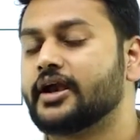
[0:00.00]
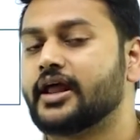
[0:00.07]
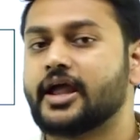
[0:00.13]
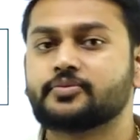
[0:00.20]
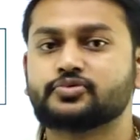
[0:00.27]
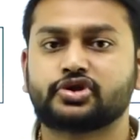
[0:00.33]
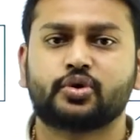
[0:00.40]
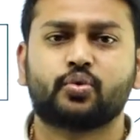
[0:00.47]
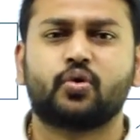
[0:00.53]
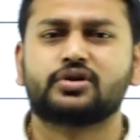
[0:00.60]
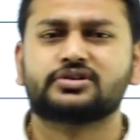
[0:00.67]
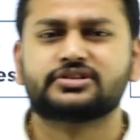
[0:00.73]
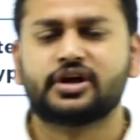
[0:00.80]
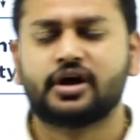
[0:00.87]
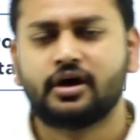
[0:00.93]
types and what
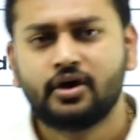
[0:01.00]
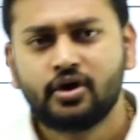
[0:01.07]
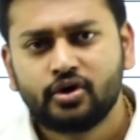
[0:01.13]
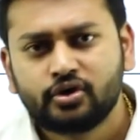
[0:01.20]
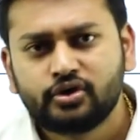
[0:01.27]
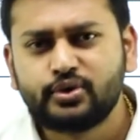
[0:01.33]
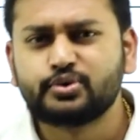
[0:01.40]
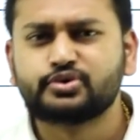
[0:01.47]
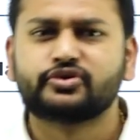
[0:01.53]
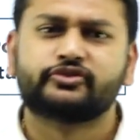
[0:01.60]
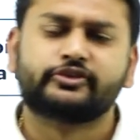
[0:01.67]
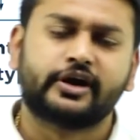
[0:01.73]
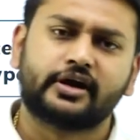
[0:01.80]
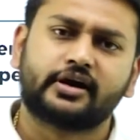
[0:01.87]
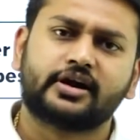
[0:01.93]
is the use
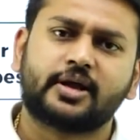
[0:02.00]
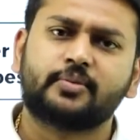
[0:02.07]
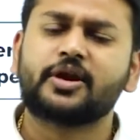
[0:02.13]
of data type.